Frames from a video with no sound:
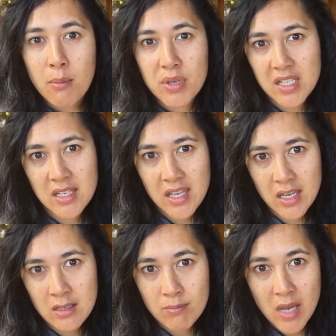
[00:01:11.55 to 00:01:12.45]
But
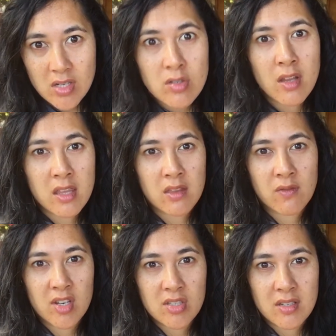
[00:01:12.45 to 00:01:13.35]
again, much like the
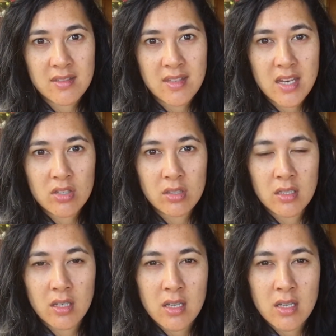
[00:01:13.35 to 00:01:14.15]
vision section,